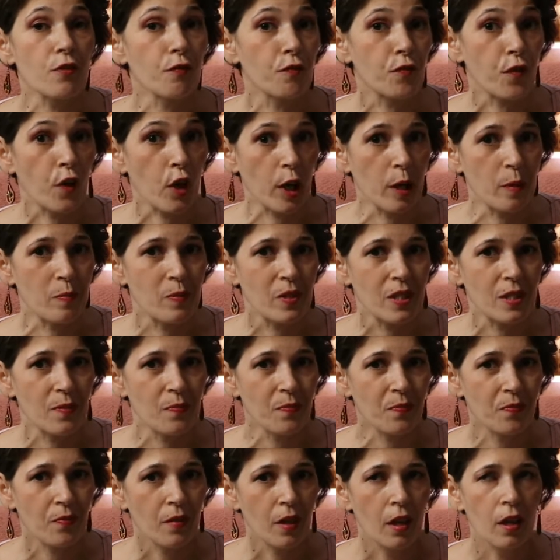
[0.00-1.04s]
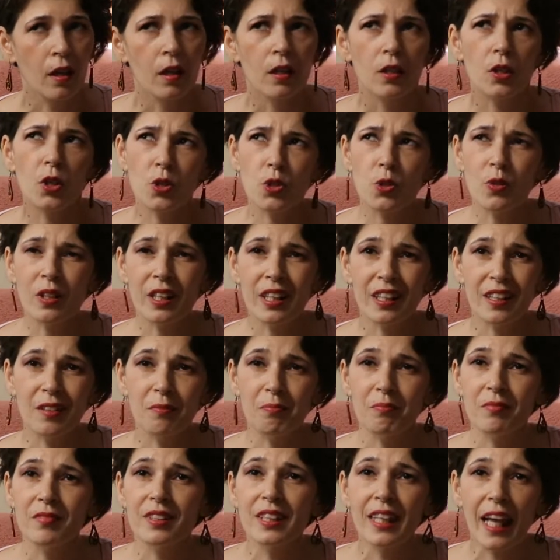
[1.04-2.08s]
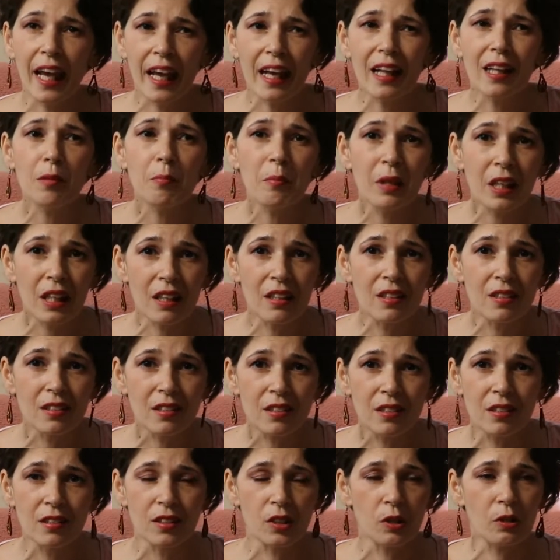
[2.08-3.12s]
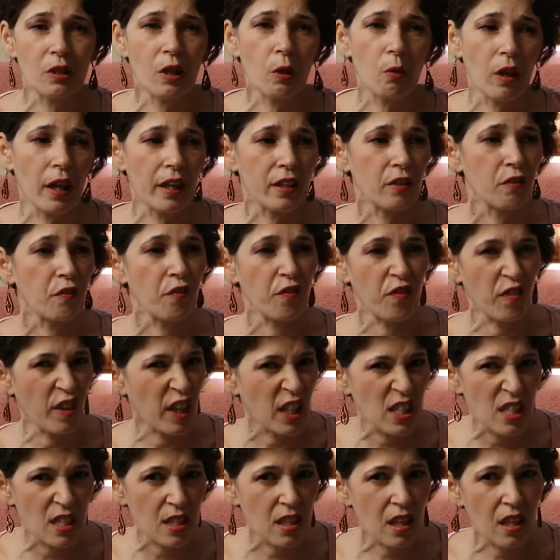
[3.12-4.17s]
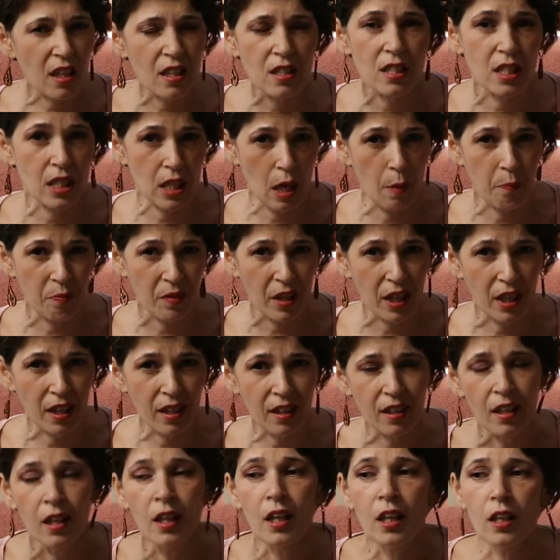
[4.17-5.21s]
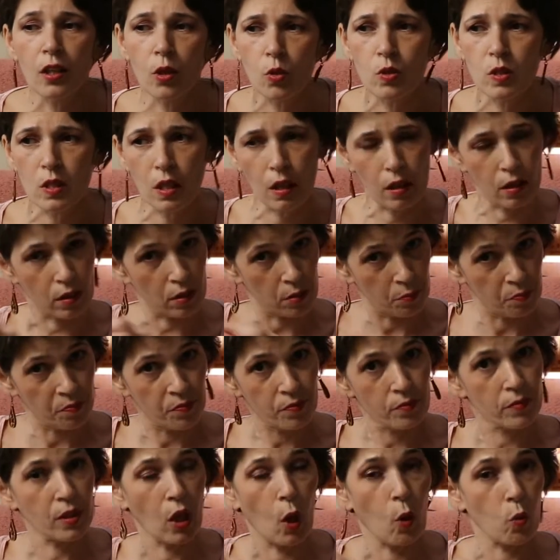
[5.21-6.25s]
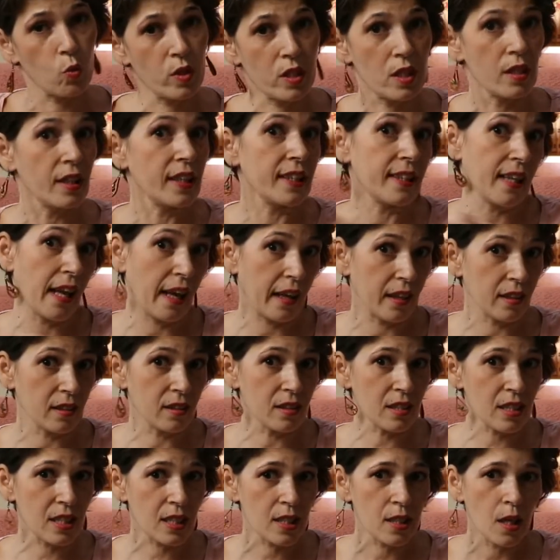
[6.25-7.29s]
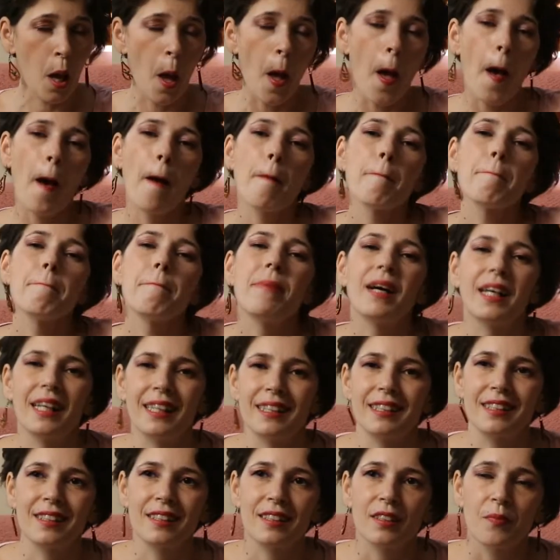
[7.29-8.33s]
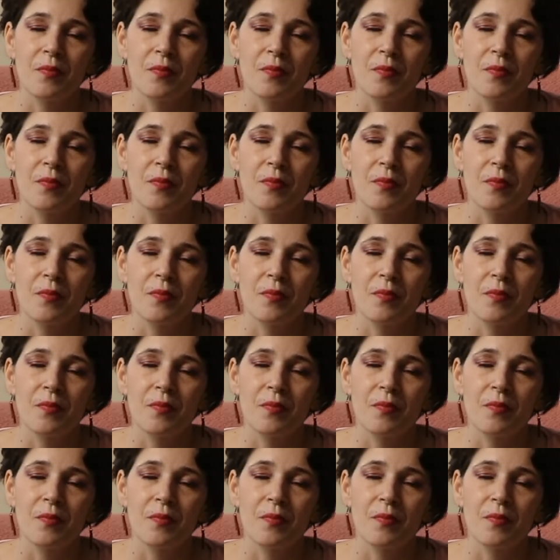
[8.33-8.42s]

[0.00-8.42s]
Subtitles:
verbs. Usually, nail means, like fixing something using those nails. But